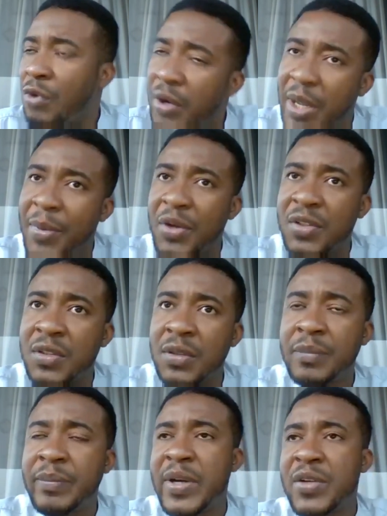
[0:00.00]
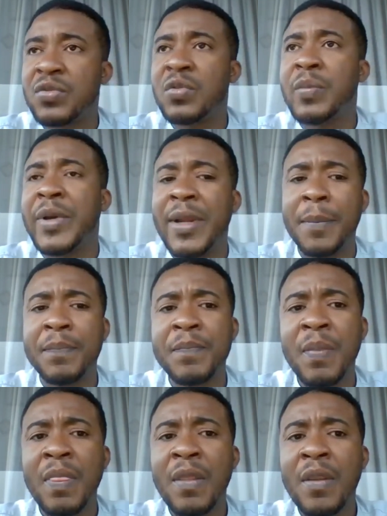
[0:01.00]
talk about Pax Romana,
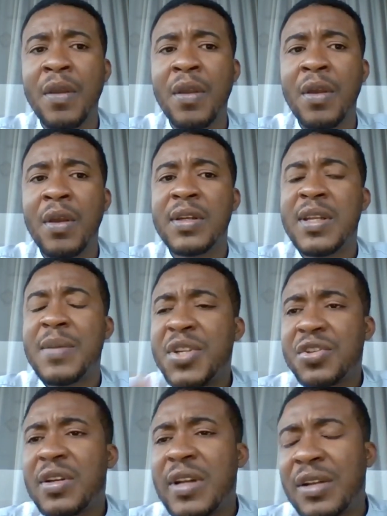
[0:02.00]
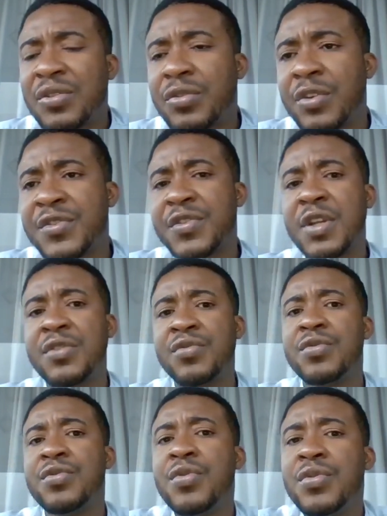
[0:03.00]
the mission entrusted
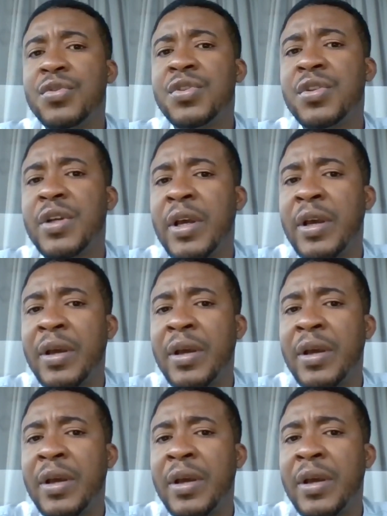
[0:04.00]
to youth